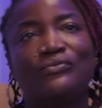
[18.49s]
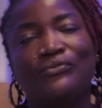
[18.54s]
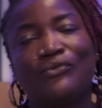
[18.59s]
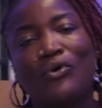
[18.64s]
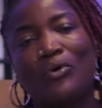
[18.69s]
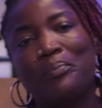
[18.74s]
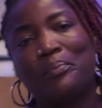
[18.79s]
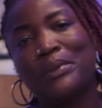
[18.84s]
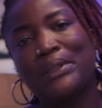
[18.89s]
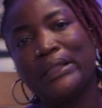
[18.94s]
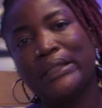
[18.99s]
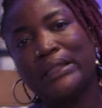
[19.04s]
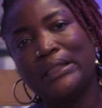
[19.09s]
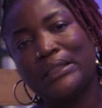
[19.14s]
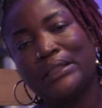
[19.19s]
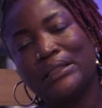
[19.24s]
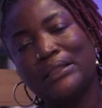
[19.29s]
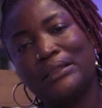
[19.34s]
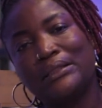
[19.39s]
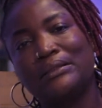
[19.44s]

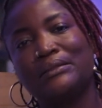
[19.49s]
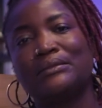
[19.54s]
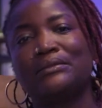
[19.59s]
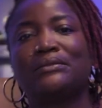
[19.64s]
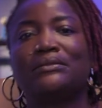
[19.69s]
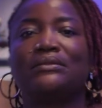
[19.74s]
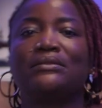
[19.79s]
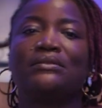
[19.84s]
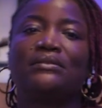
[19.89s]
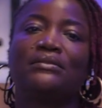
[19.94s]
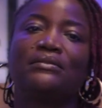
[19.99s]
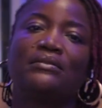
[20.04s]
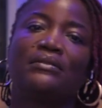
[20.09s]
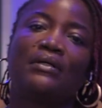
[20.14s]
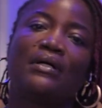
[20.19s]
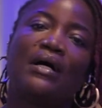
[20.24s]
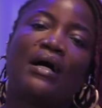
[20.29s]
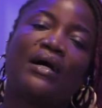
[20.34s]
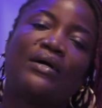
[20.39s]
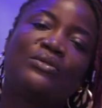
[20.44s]
foreplay,
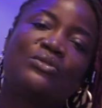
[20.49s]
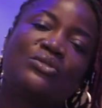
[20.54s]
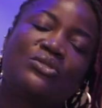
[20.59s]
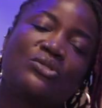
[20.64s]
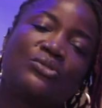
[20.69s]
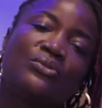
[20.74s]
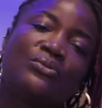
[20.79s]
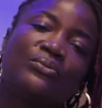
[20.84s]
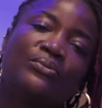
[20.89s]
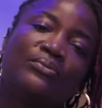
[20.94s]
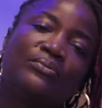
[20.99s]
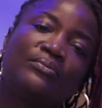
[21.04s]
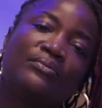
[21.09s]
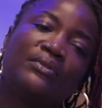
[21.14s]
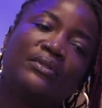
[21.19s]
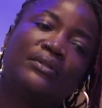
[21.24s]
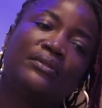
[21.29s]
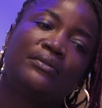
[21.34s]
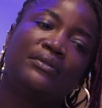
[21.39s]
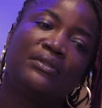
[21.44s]
how to
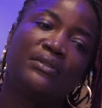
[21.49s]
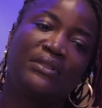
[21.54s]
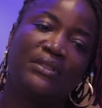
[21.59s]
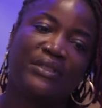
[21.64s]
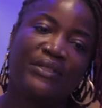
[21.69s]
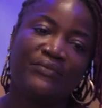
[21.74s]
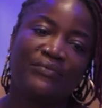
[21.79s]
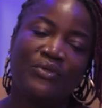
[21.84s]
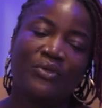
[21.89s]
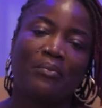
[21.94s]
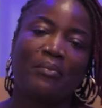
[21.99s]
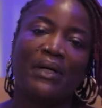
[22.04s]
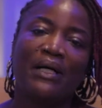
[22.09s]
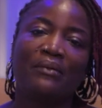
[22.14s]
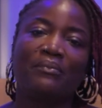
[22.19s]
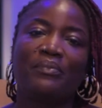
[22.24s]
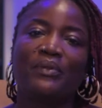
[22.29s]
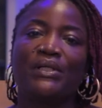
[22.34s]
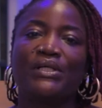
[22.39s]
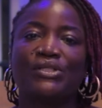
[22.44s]
uh, give your
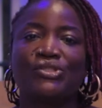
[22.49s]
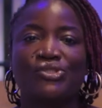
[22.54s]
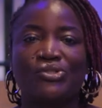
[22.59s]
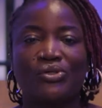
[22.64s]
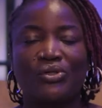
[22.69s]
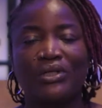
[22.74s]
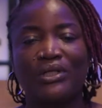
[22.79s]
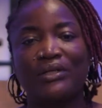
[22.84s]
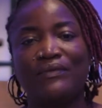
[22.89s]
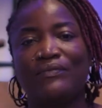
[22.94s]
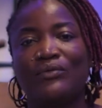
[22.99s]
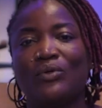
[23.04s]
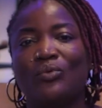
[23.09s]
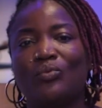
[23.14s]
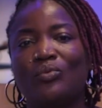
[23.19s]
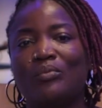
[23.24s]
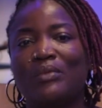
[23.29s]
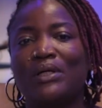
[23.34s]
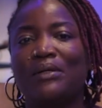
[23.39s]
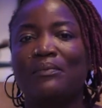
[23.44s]
man pleasure, give your
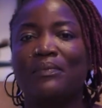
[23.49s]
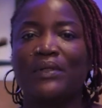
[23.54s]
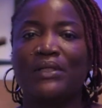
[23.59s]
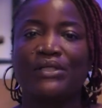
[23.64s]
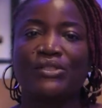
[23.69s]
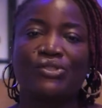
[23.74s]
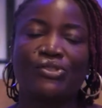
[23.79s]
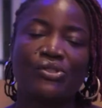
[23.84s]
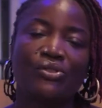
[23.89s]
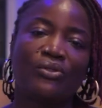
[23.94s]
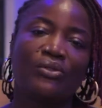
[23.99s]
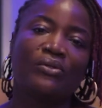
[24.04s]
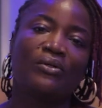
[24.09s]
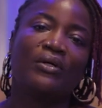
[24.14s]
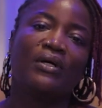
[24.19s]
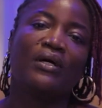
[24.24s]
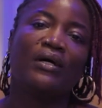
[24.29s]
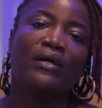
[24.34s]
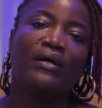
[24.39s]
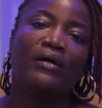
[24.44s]
woman pleasure,
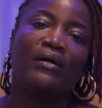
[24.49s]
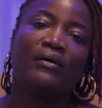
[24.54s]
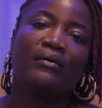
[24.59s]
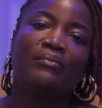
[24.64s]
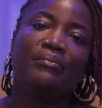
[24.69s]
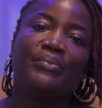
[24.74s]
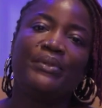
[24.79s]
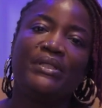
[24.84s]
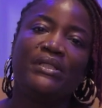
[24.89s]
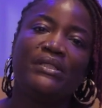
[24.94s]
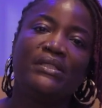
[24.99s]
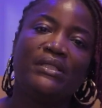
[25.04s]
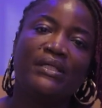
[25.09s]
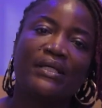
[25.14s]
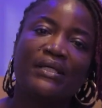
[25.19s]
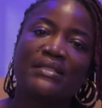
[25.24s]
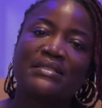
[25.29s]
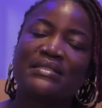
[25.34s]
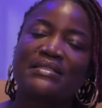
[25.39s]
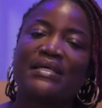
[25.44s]

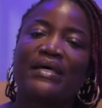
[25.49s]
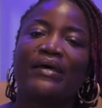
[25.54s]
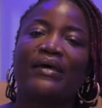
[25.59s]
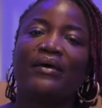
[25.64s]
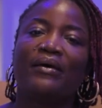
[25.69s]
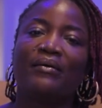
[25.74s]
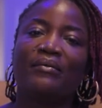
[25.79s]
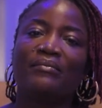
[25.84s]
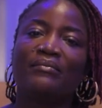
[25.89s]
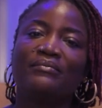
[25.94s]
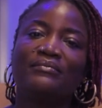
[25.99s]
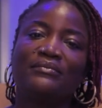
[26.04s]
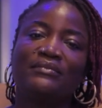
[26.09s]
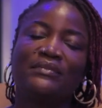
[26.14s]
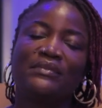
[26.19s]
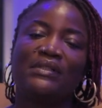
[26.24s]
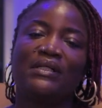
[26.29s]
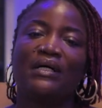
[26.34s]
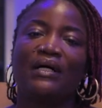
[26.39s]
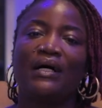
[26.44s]
BDSM,
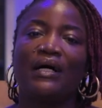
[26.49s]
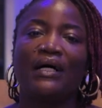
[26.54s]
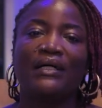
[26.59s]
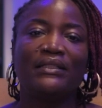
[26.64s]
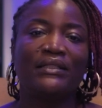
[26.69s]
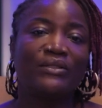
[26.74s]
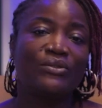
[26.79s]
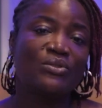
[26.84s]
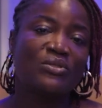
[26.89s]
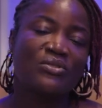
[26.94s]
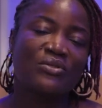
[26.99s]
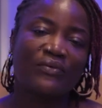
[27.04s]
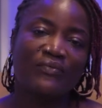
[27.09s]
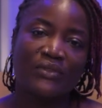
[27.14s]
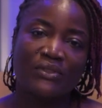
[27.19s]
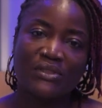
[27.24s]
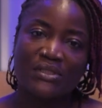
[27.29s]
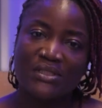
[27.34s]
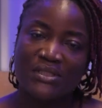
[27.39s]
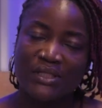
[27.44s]
and a host of
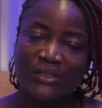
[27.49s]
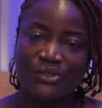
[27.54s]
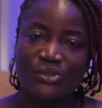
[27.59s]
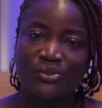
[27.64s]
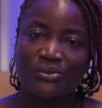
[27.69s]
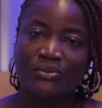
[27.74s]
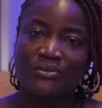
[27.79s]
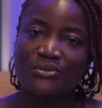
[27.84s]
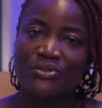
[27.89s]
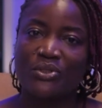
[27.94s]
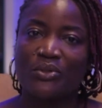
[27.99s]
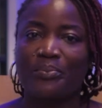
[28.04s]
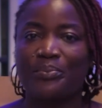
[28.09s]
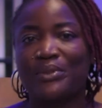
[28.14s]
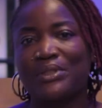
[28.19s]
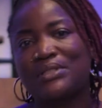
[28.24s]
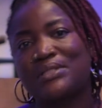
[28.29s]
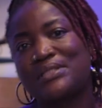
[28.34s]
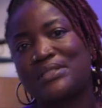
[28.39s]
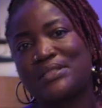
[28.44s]
other sexual
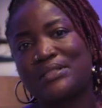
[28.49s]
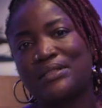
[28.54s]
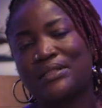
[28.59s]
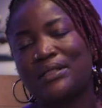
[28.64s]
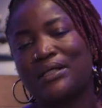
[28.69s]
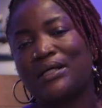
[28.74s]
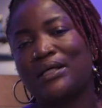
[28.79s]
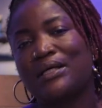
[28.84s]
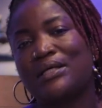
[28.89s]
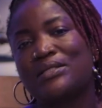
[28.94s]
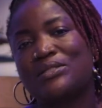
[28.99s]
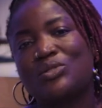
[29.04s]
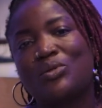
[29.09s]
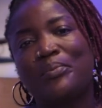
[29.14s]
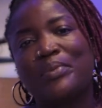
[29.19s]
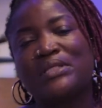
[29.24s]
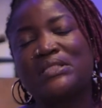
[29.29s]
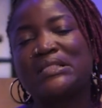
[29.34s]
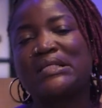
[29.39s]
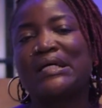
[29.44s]
topics. So
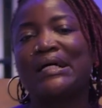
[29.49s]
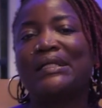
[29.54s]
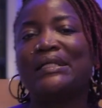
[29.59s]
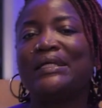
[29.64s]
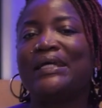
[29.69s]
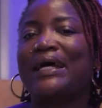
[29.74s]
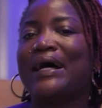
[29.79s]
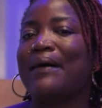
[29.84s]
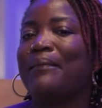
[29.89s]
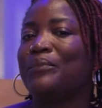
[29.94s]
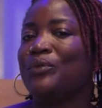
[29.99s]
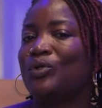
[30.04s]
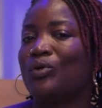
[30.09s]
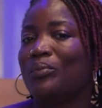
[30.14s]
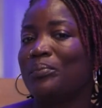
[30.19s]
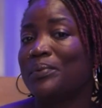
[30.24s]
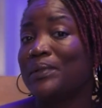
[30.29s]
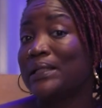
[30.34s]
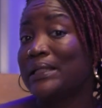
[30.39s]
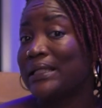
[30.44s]
basically, I'm
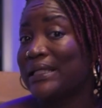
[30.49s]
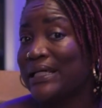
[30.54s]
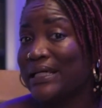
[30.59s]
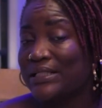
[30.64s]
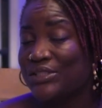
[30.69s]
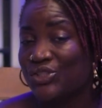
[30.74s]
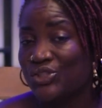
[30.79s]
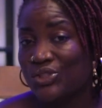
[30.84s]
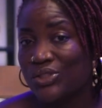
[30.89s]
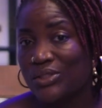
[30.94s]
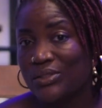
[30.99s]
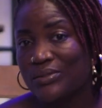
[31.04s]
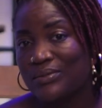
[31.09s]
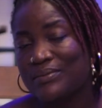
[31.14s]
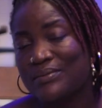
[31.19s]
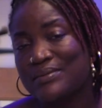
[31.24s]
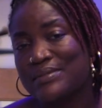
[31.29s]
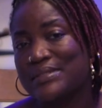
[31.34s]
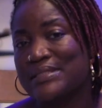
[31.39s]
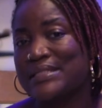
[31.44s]
your pleasure
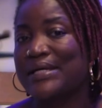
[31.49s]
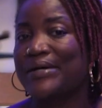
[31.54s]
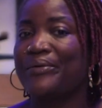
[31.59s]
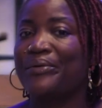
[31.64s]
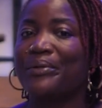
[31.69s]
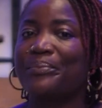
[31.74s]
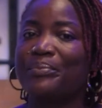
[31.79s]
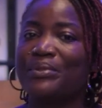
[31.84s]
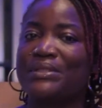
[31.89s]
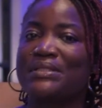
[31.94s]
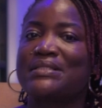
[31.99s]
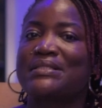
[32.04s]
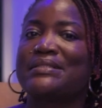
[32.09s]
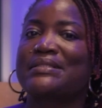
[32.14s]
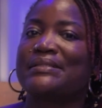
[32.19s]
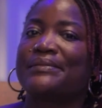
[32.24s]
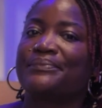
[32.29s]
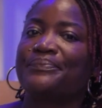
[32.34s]
therapist.